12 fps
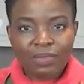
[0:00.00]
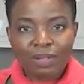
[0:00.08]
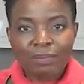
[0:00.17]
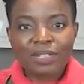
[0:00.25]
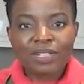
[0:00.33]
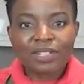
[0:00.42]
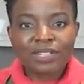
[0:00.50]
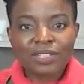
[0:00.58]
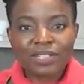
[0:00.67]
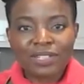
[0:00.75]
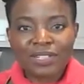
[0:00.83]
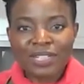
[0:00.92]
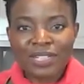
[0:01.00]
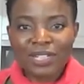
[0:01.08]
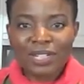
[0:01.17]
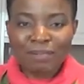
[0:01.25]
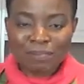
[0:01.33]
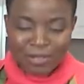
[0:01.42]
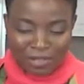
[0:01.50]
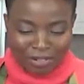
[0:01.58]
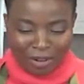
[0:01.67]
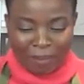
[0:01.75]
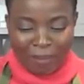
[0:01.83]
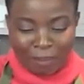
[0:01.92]
Am I dancing and eating? I'm
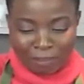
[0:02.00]
sorry.